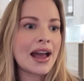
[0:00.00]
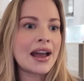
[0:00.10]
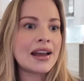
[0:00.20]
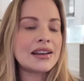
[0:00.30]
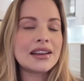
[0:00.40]

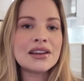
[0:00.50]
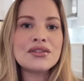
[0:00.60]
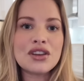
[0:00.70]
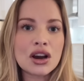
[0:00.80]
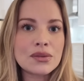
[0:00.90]
And
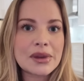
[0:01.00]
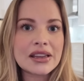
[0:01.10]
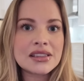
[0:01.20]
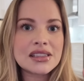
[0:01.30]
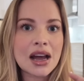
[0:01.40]
in
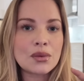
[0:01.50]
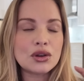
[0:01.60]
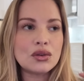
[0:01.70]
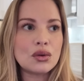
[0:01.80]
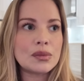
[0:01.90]
Vlogmas, I
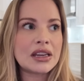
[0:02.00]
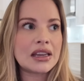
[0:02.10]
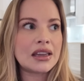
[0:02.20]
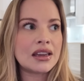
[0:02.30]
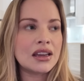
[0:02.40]
would
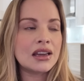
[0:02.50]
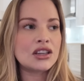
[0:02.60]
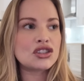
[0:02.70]
normally